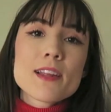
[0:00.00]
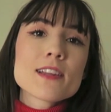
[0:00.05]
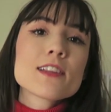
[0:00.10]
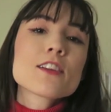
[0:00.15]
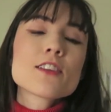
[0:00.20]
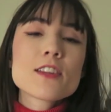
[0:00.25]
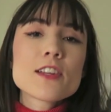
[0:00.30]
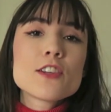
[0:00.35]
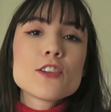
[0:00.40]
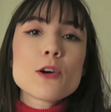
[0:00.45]
like
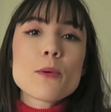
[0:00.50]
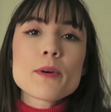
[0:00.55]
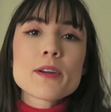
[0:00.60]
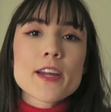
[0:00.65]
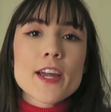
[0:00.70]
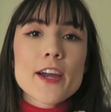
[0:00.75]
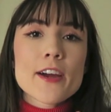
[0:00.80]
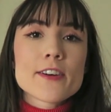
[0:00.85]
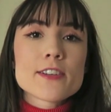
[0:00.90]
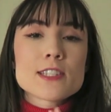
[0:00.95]
literally no one
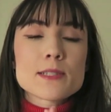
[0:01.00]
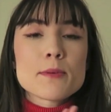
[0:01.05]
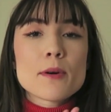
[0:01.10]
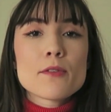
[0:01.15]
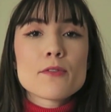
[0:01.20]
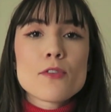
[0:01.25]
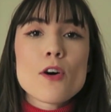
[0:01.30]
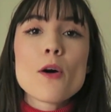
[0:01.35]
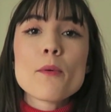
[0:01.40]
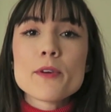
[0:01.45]
cares
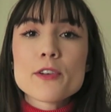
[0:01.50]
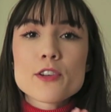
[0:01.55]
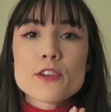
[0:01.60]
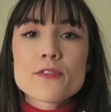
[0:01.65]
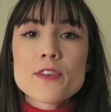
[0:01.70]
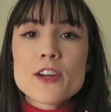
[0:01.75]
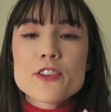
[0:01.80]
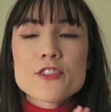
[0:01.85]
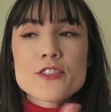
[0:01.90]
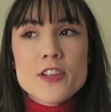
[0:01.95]
about fall winter
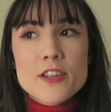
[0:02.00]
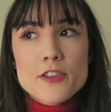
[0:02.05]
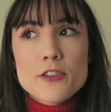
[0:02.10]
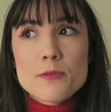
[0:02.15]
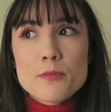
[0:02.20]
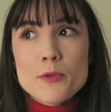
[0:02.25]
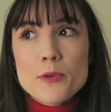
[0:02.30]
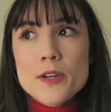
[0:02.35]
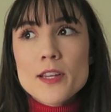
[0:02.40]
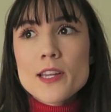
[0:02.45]
fashion at
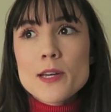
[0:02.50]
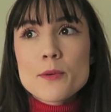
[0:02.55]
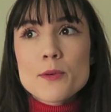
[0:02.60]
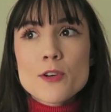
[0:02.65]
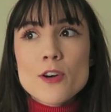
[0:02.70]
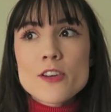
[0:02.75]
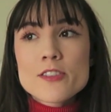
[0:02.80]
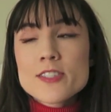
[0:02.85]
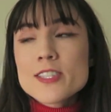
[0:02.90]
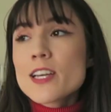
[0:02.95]
this point. Like we're
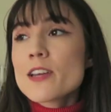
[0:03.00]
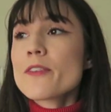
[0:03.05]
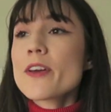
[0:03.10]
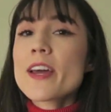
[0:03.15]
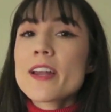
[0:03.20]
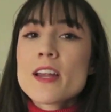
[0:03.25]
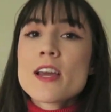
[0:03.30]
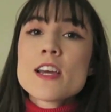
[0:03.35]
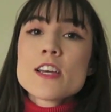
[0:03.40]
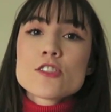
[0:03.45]
all sick of
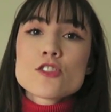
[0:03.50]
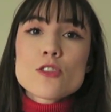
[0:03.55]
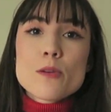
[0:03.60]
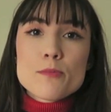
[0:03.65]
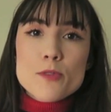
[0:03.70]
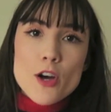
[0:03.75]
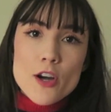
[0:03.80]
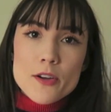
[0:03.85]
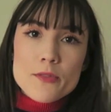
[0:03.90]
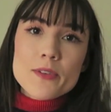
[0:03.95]
it, so
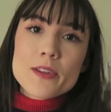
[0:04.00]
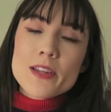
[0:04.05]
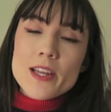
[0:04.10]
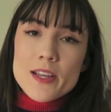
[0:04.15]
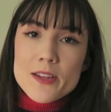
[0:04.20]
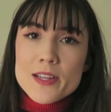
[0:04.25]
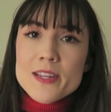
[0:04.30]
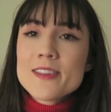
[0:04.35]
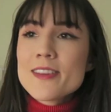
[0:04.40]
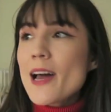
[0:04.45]
I'm not gonna really
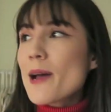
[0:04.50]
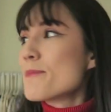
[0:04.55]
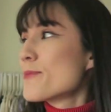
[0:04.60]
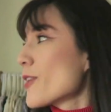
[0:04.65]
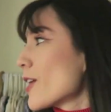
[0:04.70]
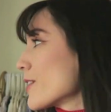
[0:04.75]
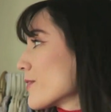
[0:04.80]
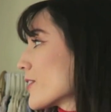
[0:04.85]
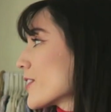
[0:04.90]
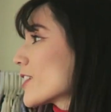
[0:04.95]
I'm
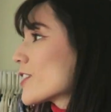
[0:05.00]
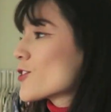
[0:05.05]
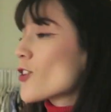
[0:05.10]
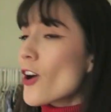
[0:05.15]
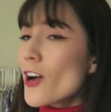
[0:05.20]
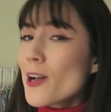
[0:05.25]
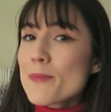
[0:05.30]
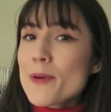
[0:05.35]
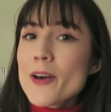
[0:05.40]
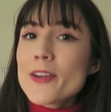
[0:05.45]
not even gonna
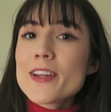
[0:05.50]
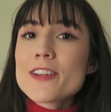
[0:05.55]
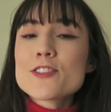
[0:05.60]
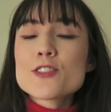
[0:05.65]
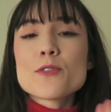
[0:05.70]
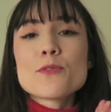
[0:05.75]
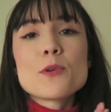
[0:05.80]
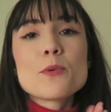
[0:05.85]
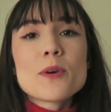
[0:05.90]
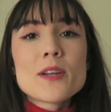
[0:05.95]
talk about it.
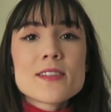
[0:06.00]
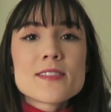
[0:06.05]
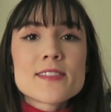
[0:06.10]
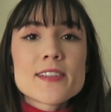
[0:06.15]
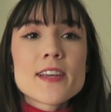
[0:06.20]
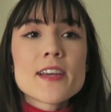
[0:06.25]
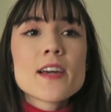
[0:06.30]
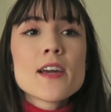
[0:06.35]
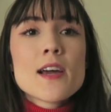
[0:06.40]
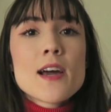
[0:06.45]
So if you want to
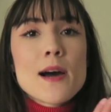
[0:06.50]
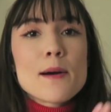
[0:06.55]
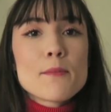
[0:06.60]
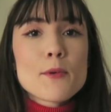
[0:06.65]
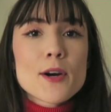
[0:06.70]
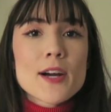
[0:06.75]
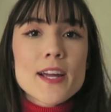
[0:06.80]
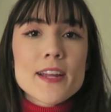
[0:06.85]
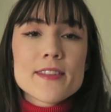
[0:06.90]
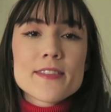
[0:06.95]
see a
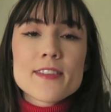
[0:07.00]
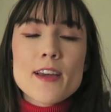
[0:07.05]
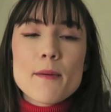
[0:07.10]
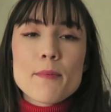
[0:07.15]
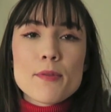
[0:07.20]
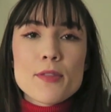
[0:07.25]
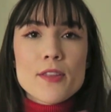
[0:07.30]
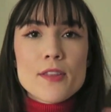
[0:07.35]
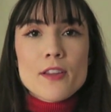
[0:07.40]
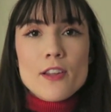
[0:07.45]
more
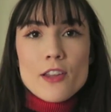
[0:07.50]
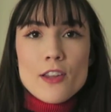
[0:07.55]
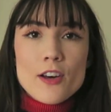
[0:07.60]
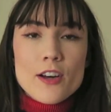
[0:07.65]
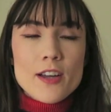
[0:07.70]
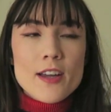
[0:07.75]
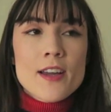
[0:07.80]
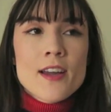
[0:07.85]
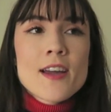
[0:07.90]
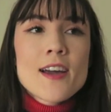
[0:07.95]
in-depth
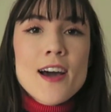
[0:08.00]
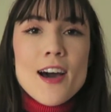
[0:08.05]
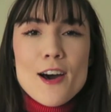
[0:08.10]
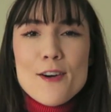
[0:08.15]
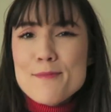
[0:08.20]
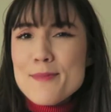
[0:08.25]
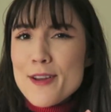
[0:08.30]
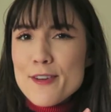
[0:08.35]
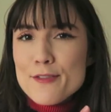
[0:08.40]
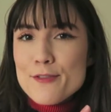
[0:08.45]
look
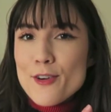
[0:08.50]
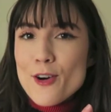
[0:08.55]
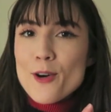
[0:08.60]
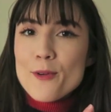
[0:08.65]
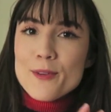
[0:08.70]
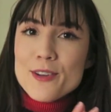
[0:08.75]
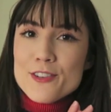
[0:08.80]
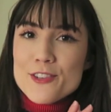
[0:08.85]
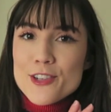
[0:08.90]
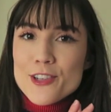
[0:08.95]
at my
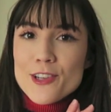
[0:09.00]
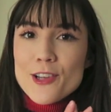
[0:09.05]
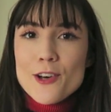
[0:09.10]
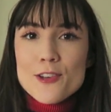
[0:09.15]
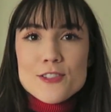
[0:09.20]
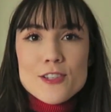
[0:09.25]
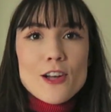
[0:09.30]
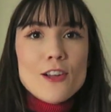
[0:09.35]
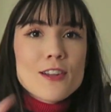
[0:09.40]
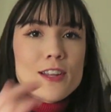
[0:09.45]
fall winter
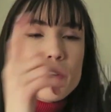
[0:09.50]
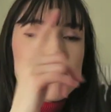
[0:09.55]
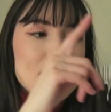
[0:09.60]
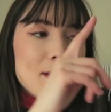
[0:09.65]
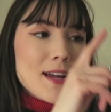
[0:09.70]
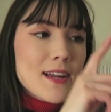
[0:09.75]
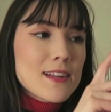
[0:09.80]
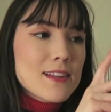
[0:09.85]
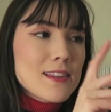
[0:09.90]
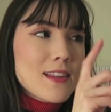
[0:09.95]
clothes, I'll link
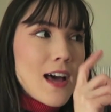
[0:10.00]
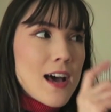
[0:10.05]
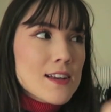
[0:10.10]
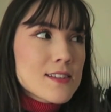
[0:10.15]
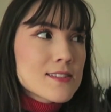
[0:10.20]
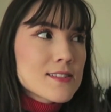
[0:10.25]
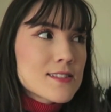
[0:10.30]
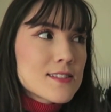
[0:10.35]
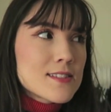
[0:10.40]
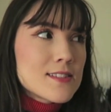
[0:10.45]
my
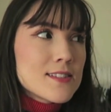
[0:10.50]
last